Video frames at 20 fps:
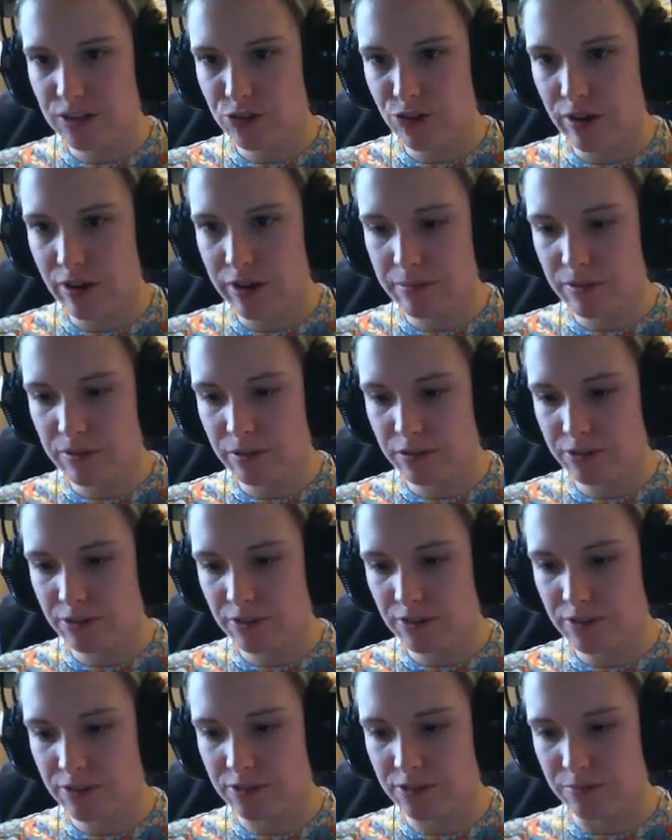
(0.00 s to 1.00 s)
Trainer
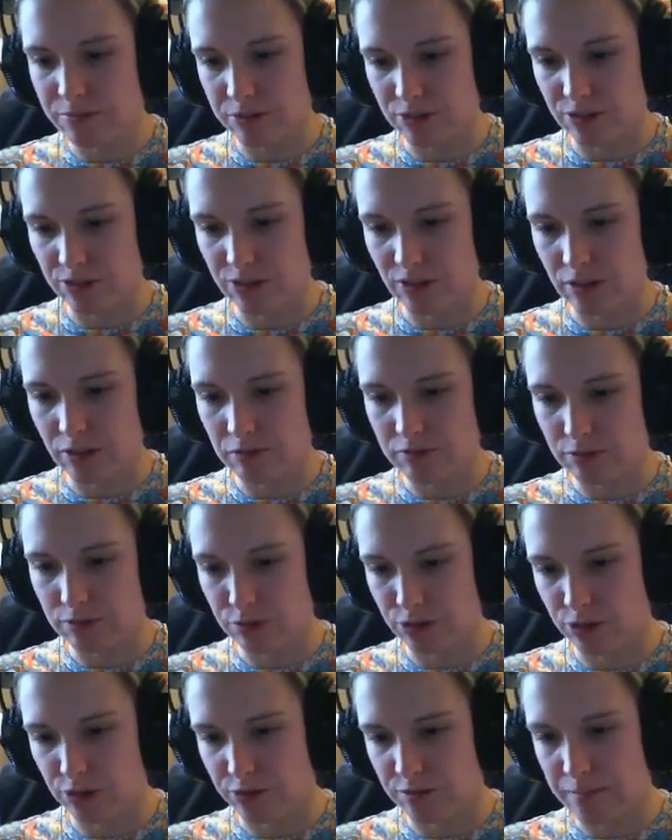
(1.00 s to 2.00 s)
boxes, which is helpful
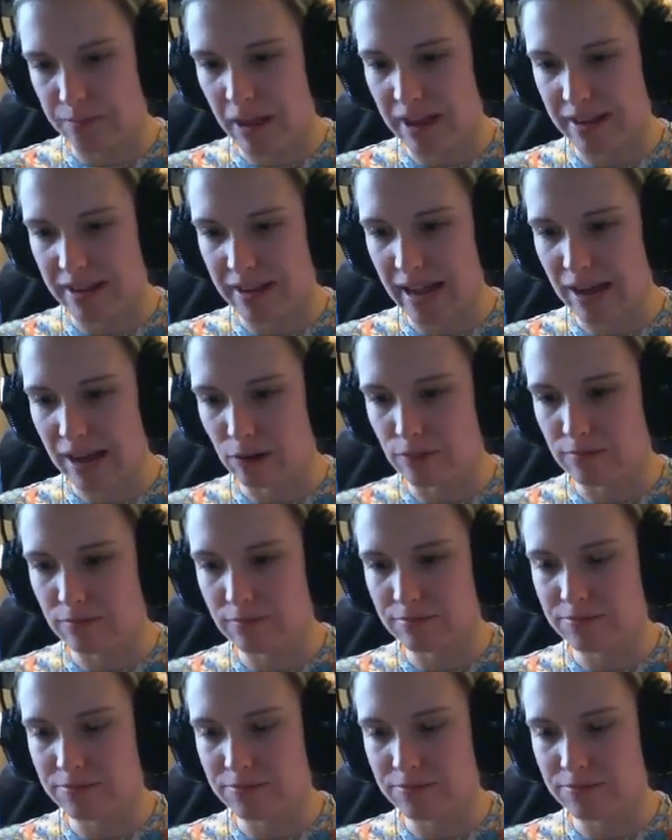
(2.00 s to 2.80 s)
just for padding out